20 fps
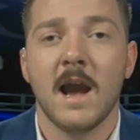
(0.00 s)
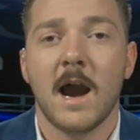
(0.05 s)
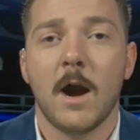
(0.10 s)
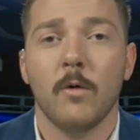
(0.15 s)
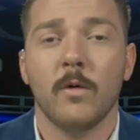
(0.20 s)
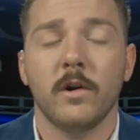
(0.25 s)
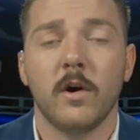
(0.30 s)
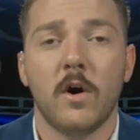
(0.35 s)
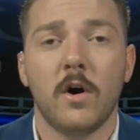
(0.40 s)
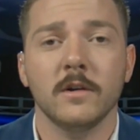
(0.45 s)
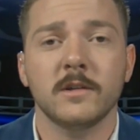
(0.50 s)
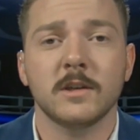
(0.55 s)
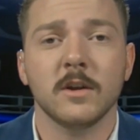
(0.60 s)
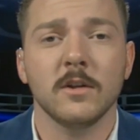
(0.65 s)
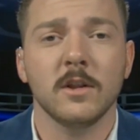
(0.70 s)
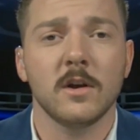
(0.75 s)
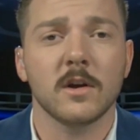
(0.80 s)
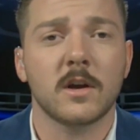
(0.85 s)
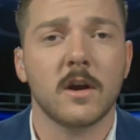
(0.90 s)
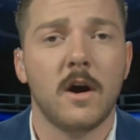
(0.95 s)
I would
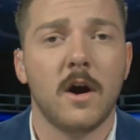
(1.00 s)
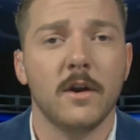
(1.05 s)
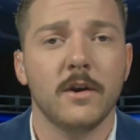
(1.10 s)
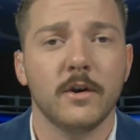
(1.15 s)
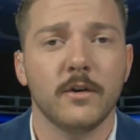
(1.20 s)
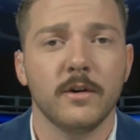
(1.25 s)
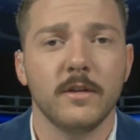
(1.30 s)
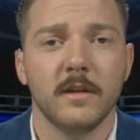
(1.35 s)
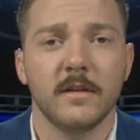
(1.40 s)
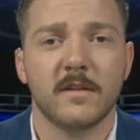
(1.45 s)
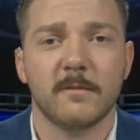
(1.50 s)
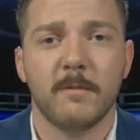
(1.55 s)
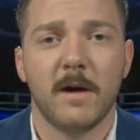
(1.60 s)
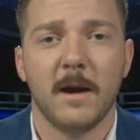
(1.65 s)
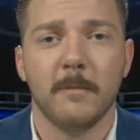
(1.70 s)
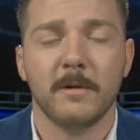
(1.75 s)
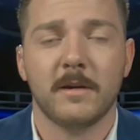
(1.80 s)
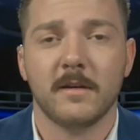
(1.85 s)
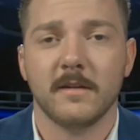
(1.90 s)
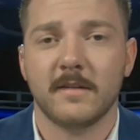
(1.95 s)
also look under in this
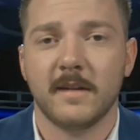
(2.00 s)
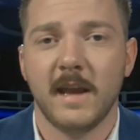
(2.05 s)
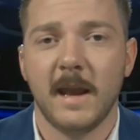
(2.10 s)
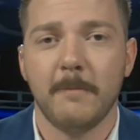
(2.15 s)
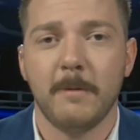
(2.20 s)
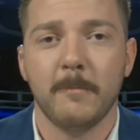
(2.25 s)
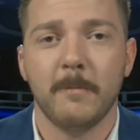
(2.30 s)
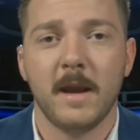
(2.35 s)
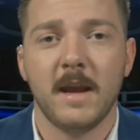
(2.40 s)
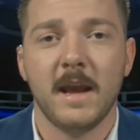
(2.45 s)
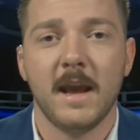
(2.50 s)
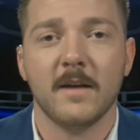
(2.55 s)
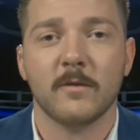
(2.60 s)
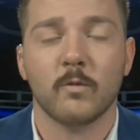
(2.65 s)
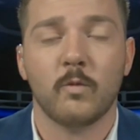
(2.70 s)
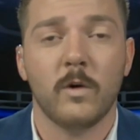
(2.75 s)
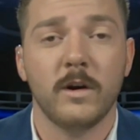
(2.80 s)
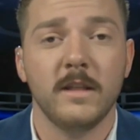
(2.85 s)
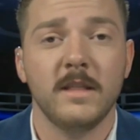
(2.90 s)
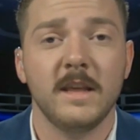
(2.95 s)
spot because Tampa Bay has
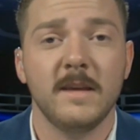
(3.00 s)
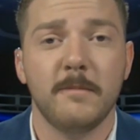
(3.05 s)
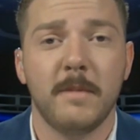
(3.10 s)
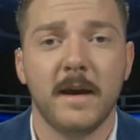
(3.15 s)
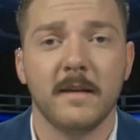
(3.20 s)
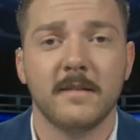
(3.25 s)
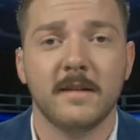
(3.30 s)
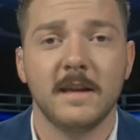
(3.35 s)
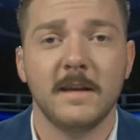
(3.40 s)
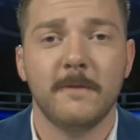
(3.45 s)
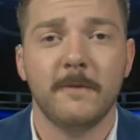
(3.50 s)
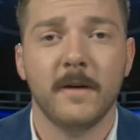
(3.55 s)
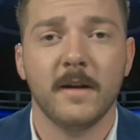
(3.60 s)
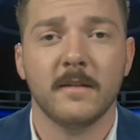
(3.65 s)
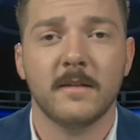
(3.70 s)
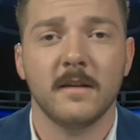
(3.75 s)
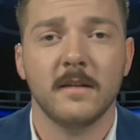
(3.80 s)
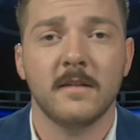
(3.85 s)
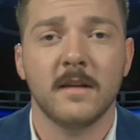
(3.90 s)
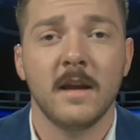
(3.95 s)
one of the best
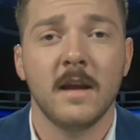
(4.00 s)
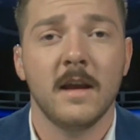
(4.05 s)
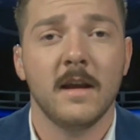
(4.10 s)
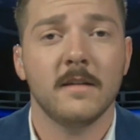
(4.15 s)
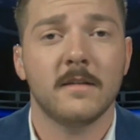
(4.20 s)
defenses,